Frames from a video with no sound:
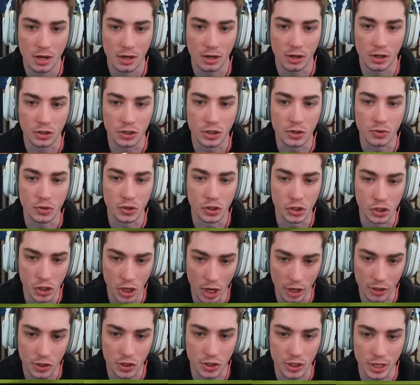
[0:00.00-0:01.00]
because you
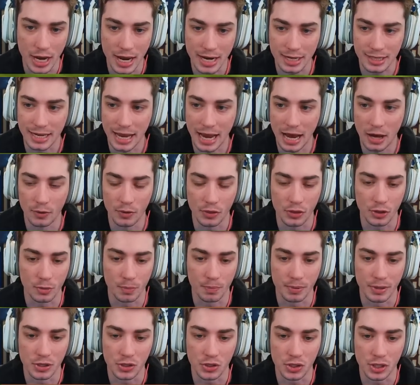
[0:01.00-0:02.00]
just yank down with your
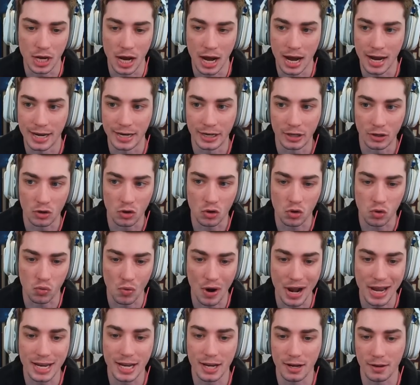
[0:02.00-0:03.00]
PCI and
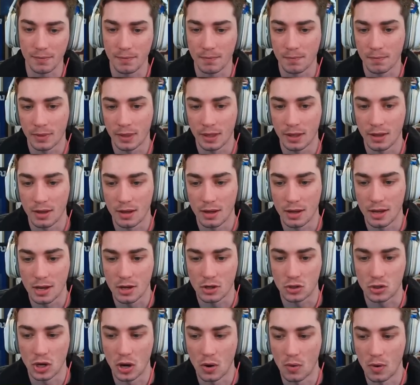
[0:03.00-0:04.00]
crank it.
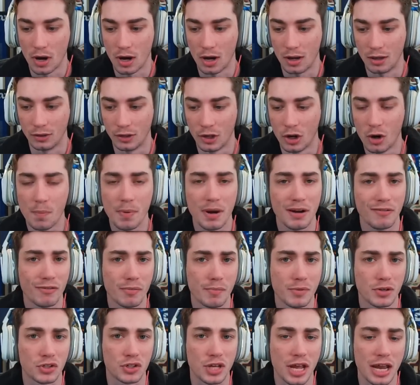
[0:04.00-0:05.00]
So a little bit of a
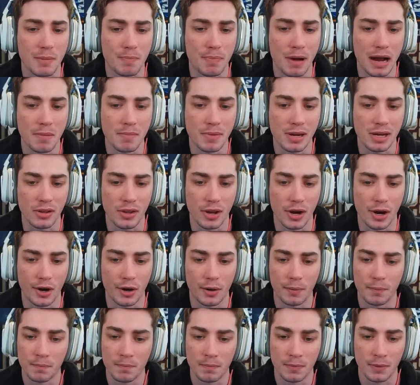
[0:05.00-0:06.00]
mistake by me
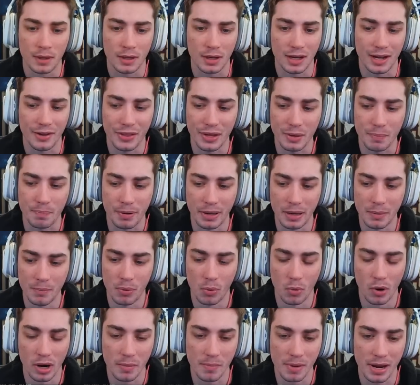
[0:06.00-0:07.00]
there. I think
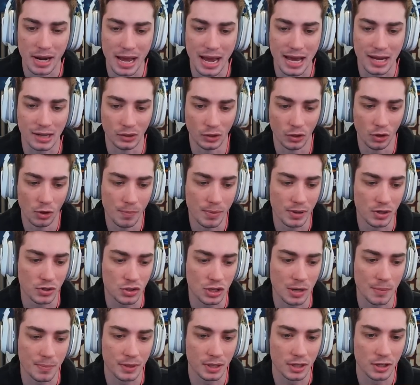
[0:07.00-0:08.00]
pinpoint might have had a little bit of
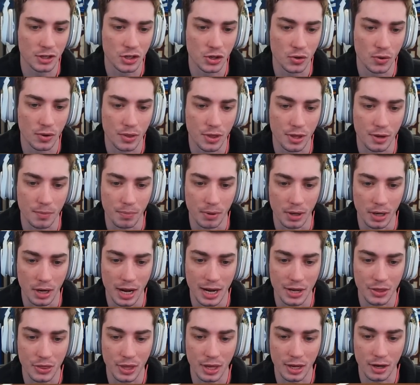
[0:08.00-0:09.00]
something to do with it, but
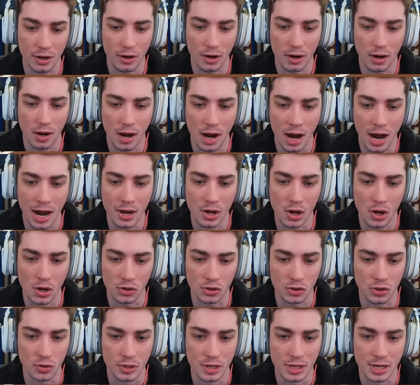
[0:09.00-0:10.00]
I think I
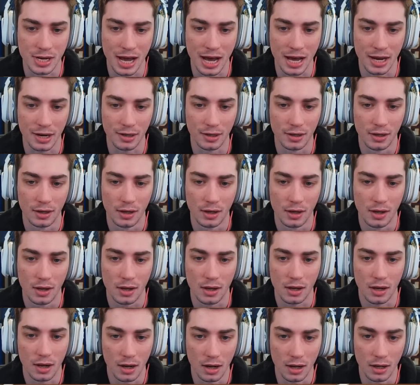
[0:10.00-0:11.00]
also did not
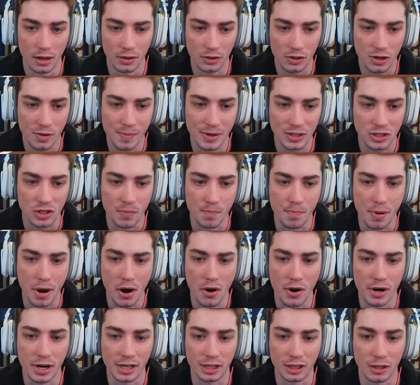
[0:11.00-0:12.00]
commit to
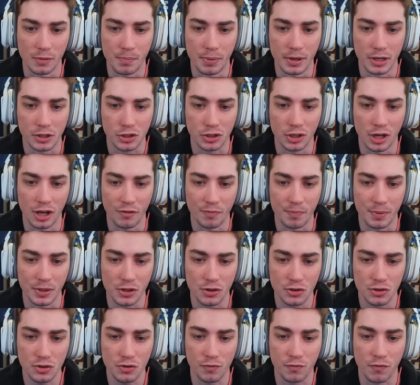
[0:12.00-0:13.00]
burying the pitch enough. But
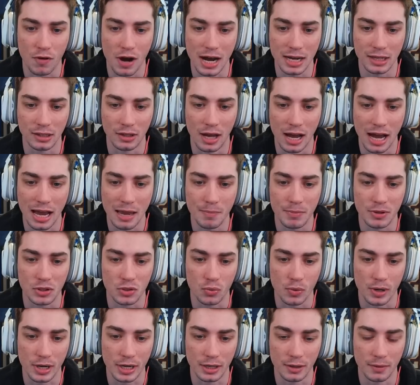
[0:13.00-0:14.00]
there's a fine line
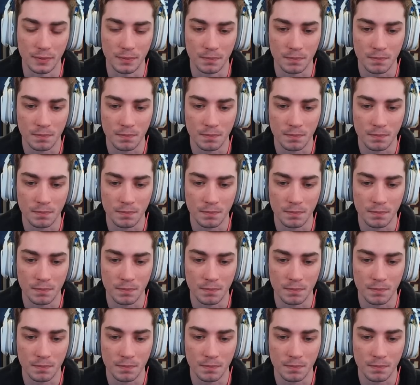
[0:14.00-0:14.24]
between,